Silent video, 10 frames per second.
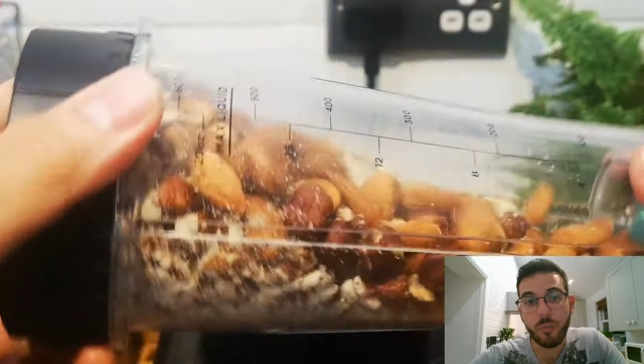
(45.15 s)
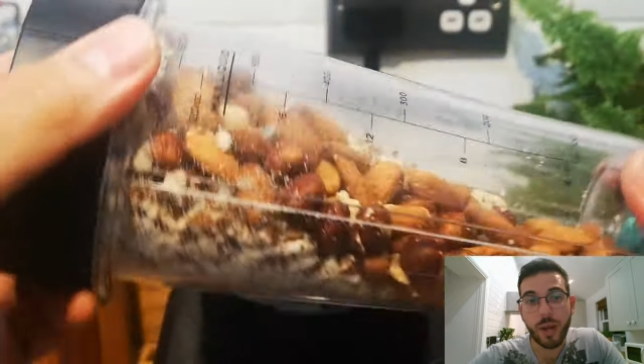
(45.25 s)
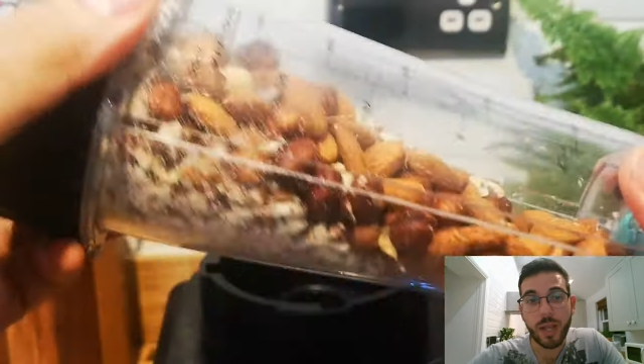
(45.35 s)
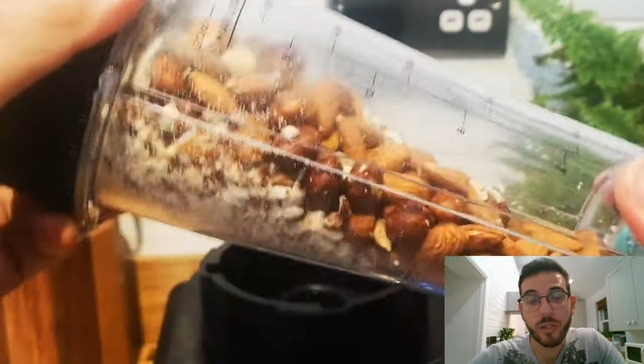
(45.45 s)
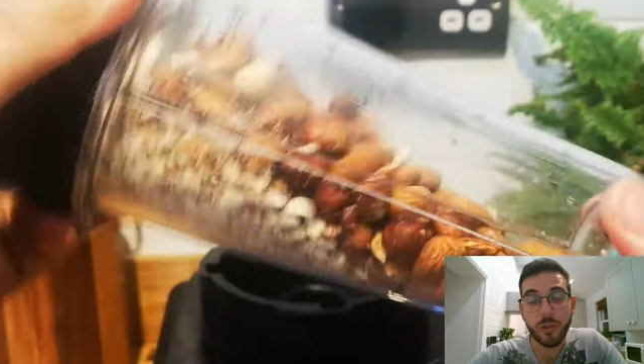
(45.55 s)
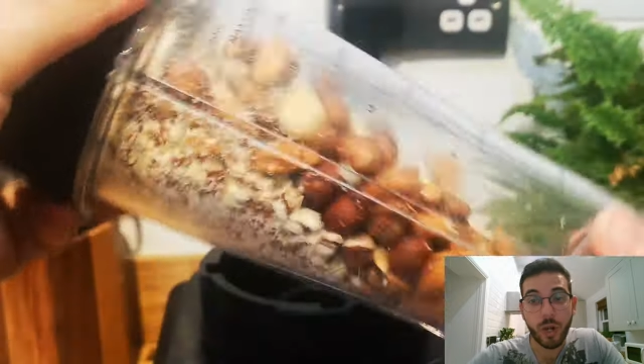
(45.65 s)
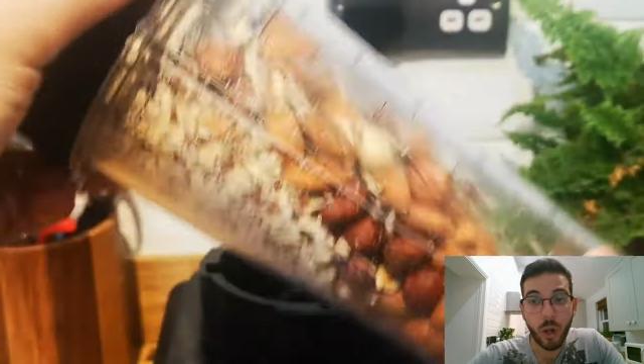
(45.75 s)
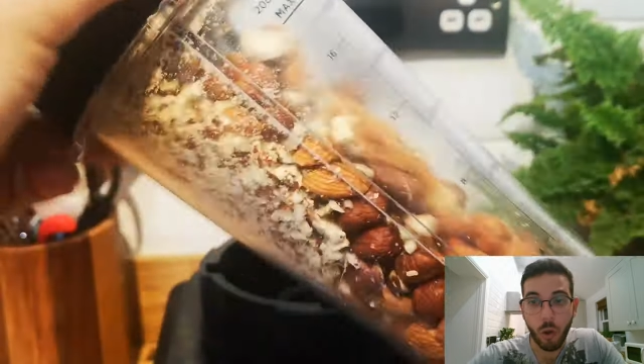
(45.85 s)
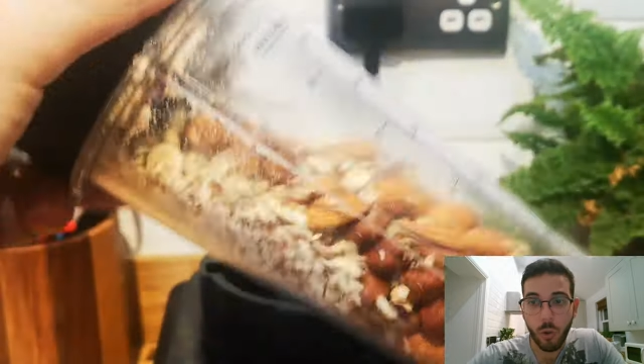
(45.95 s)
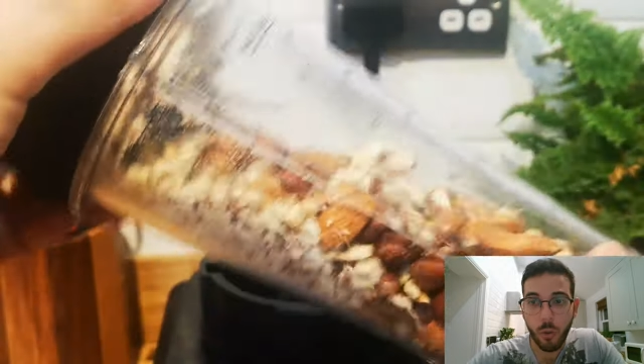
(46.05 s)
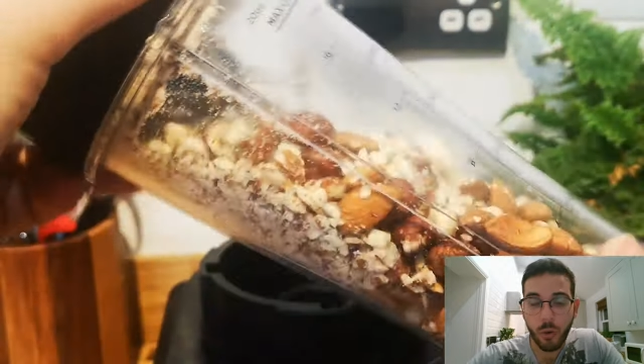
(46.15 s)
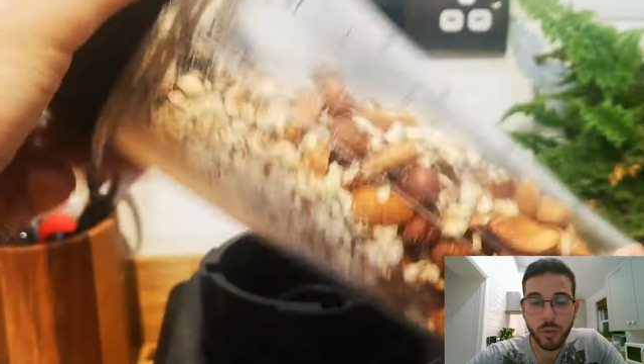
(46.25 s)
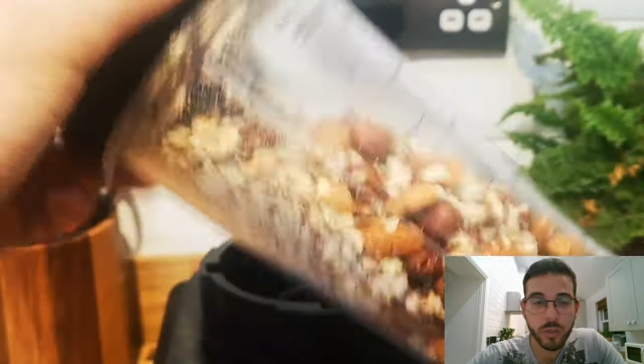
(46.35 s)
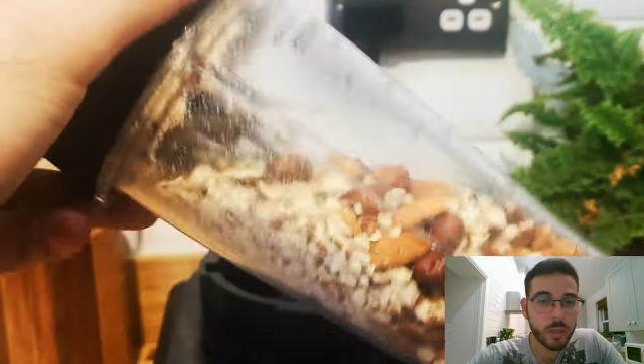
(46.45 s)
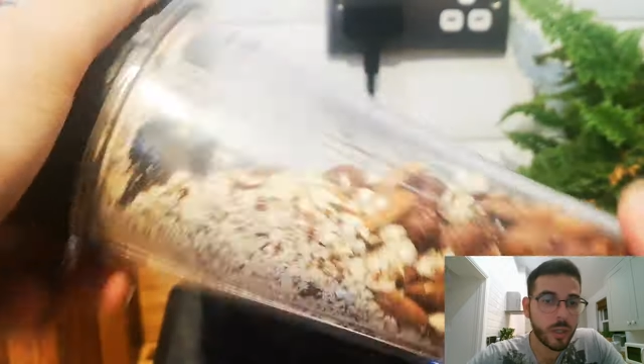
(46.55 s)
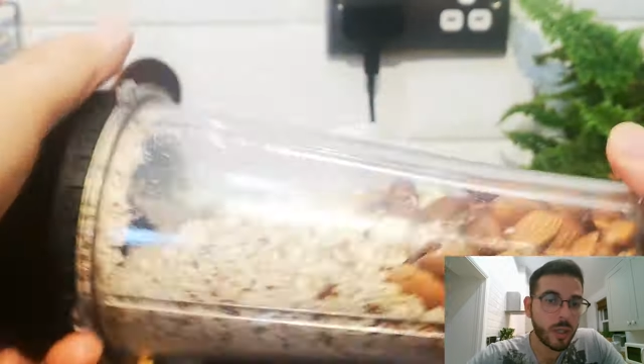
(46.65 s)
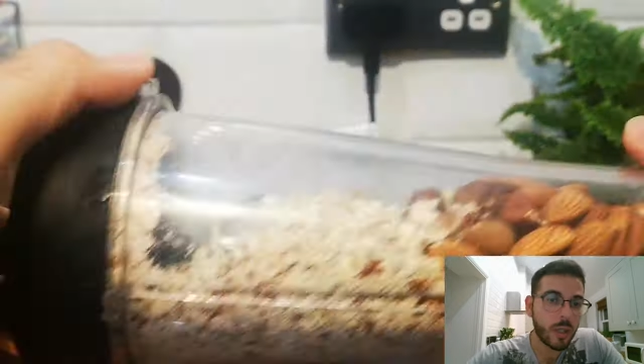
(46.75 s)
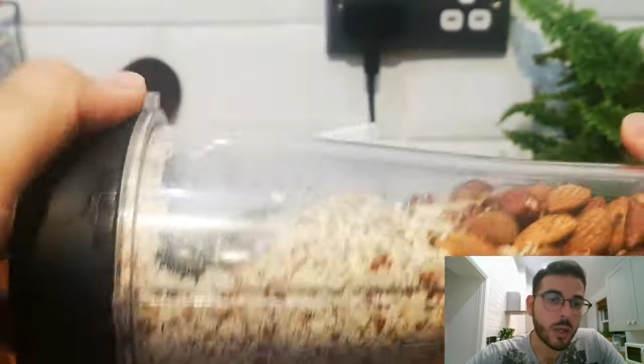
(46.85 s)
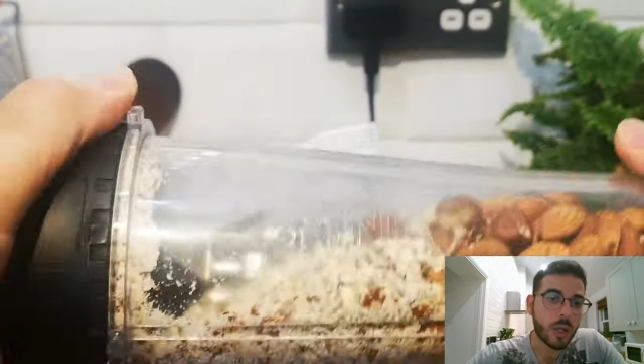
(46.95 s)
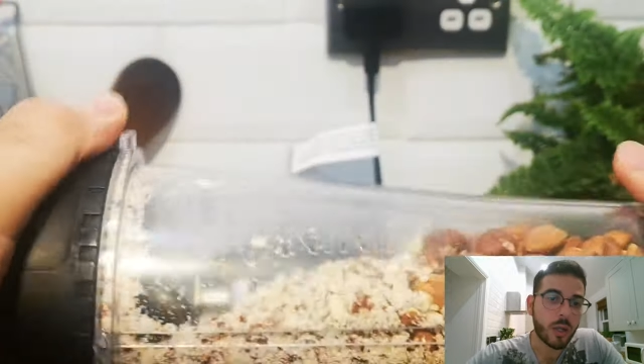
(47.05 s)
blend on a low mode,
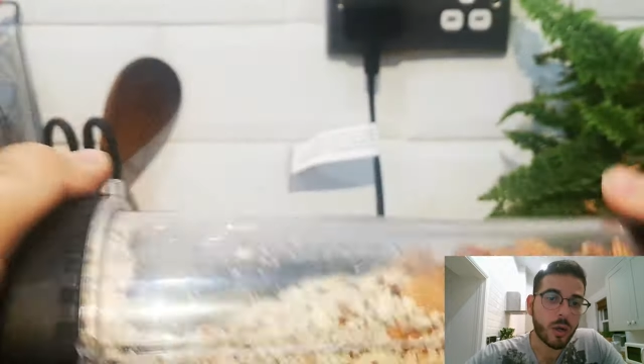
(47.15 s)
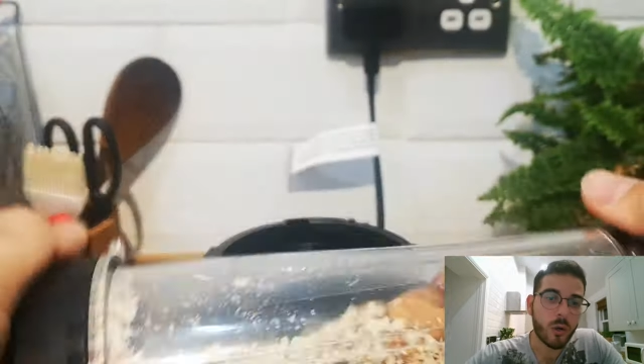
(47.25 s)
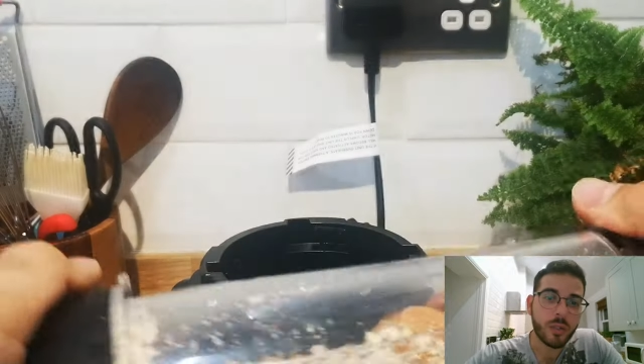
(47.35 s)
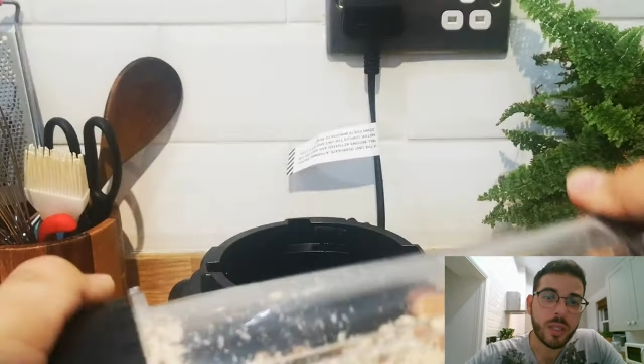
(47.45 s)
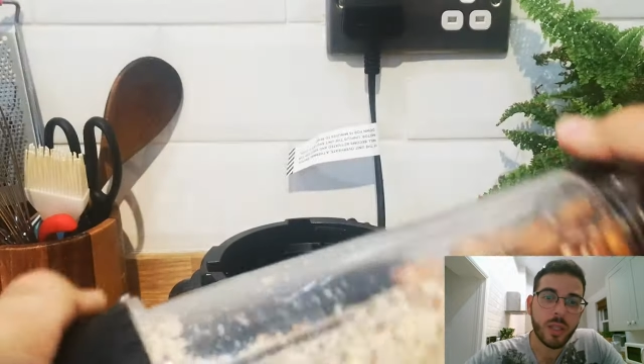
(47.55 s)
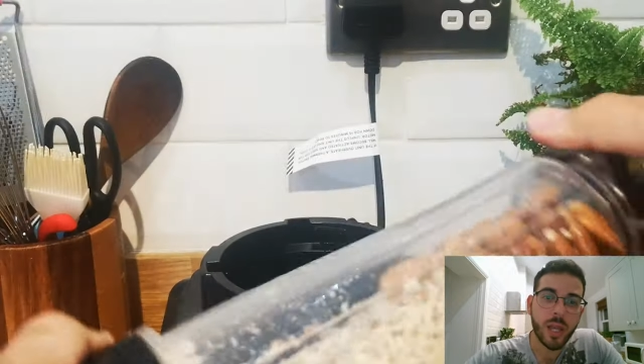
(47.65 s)
because in the